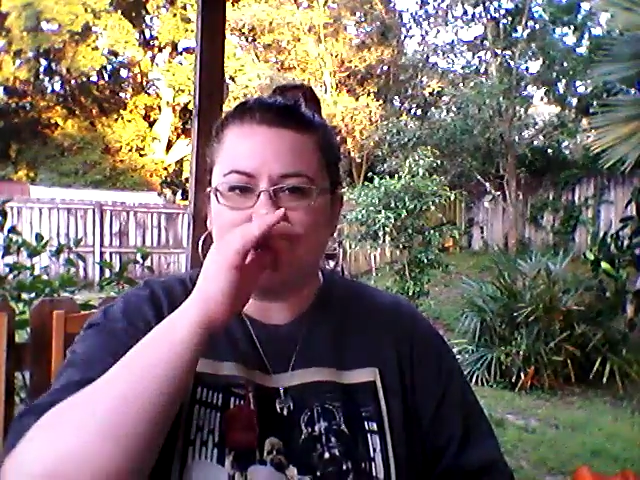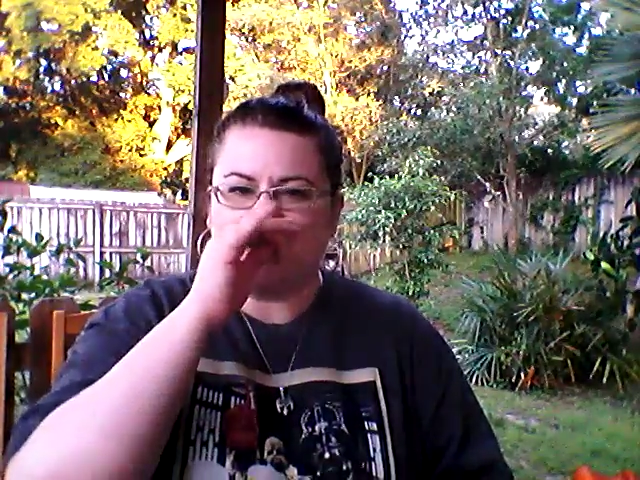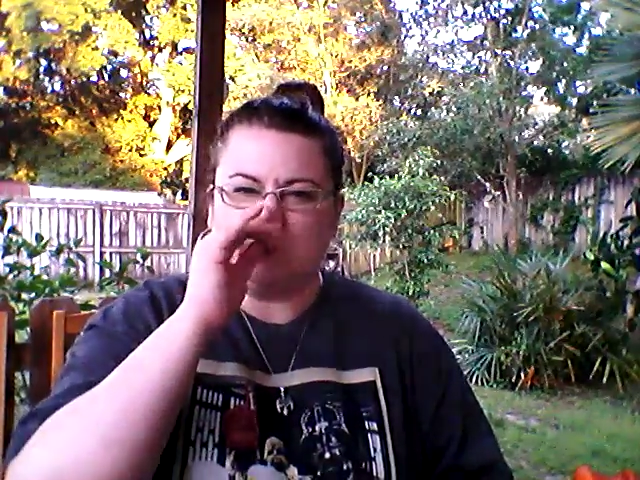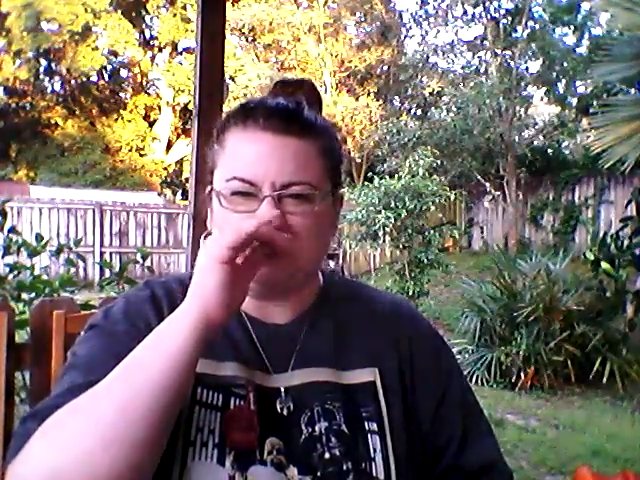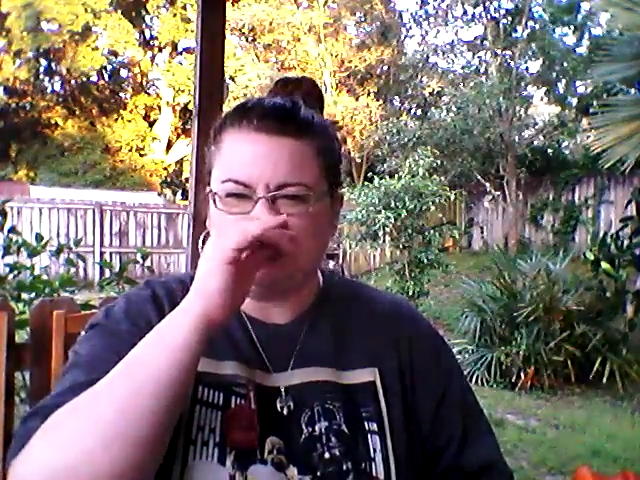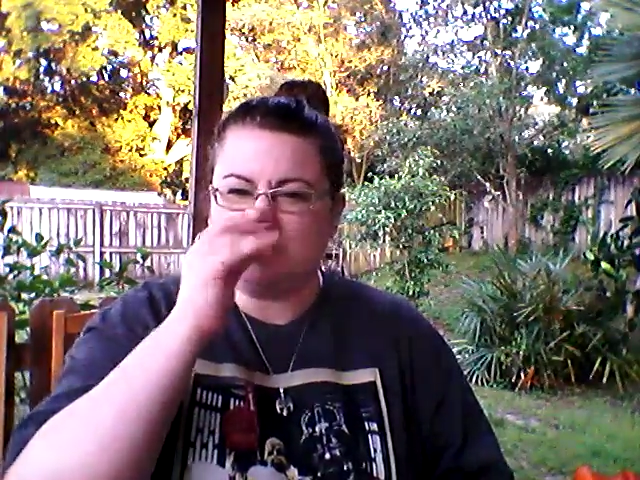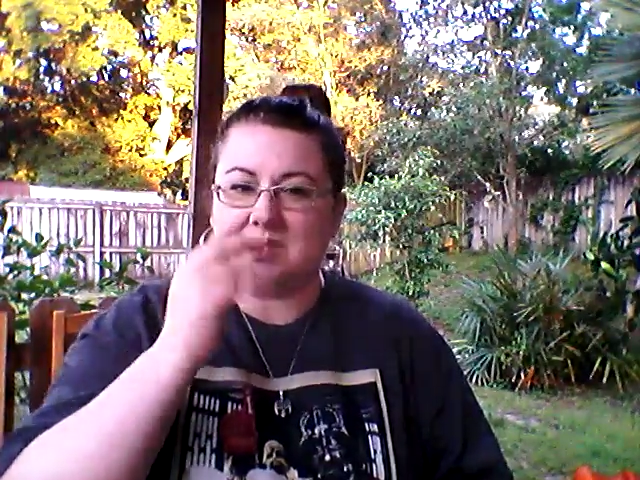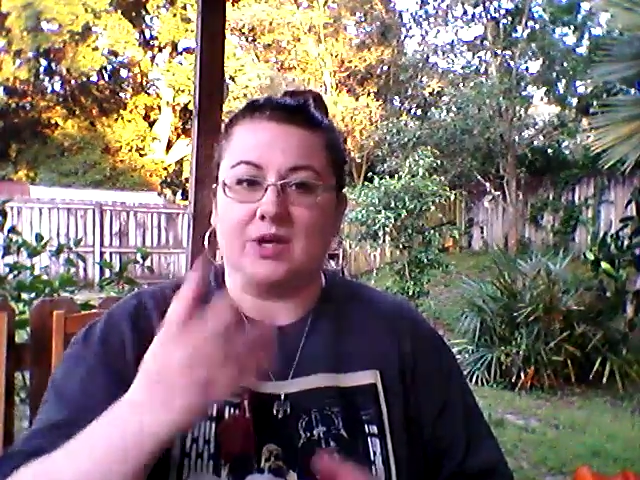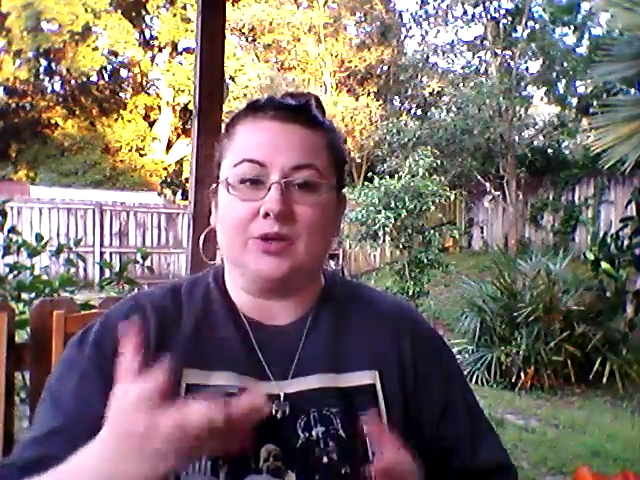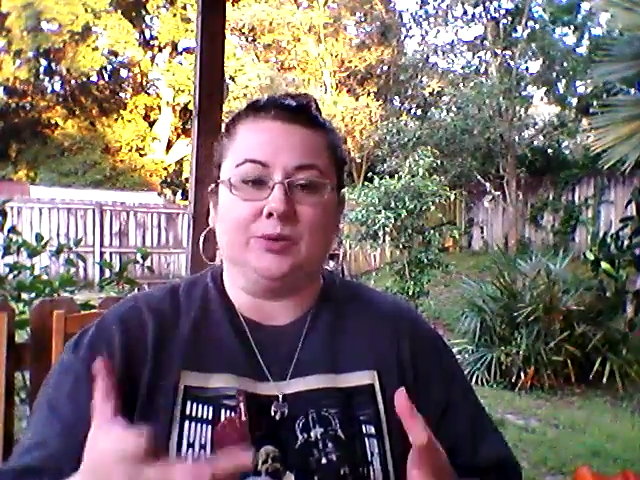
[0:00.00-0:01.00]
Um,
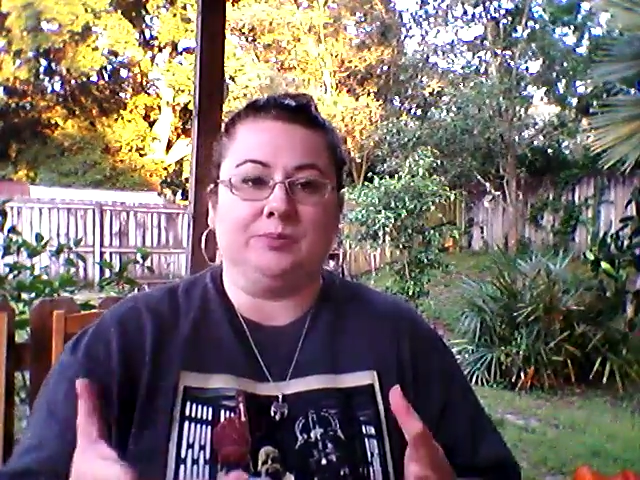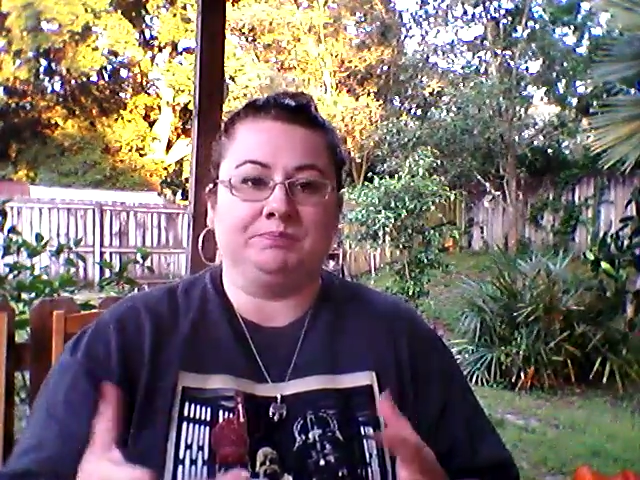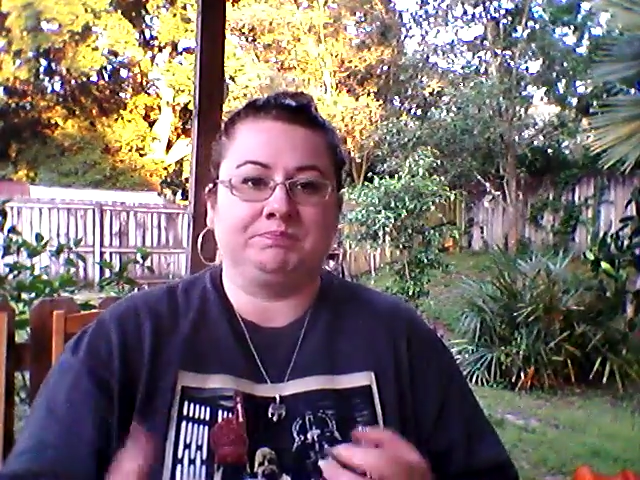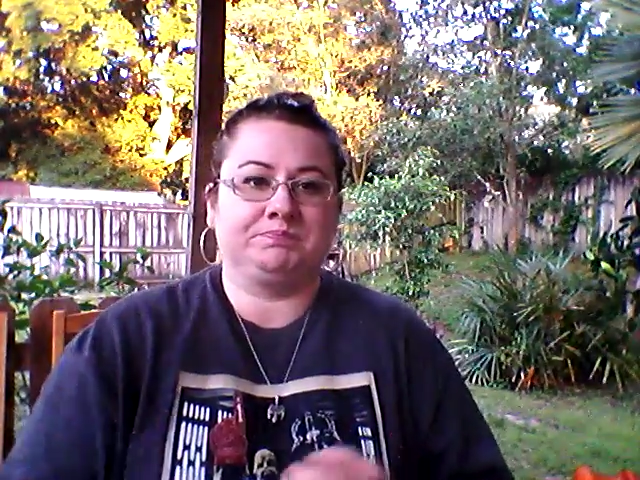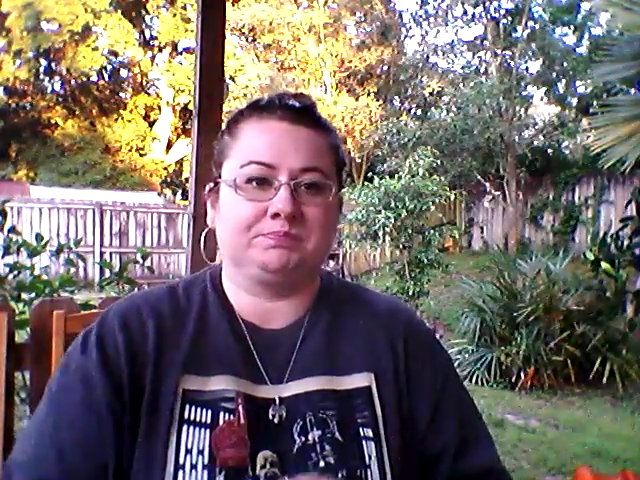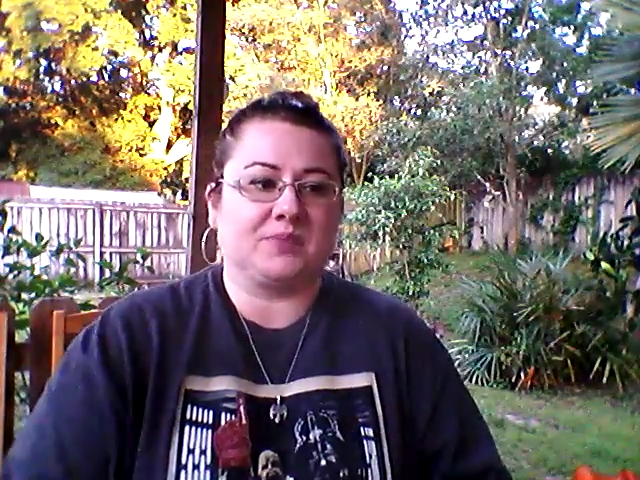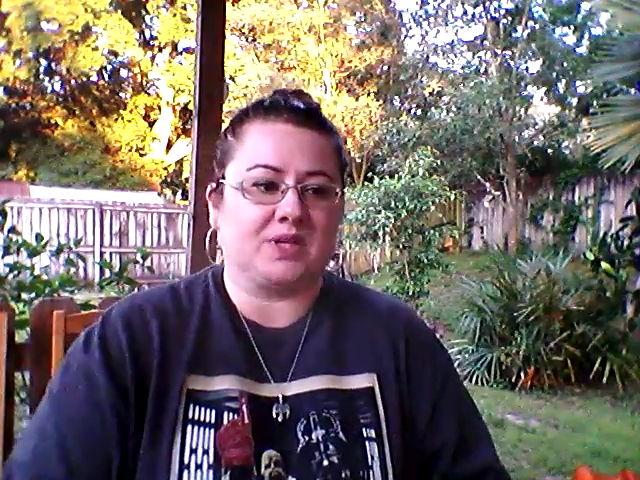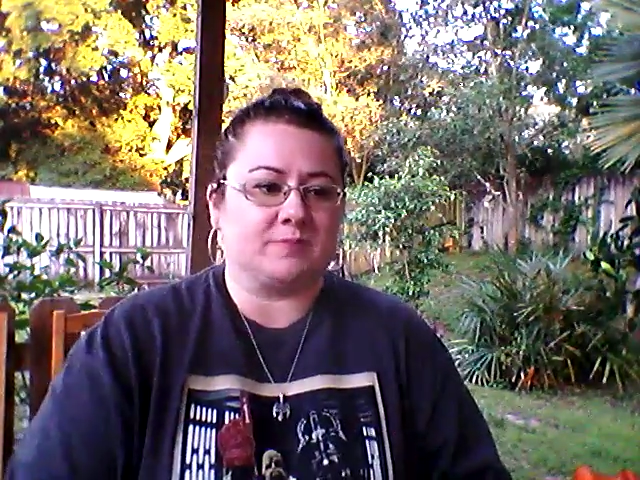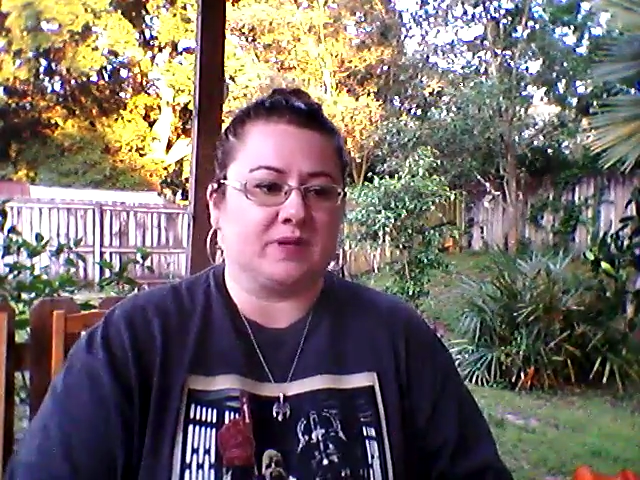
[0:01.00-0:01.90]
so there's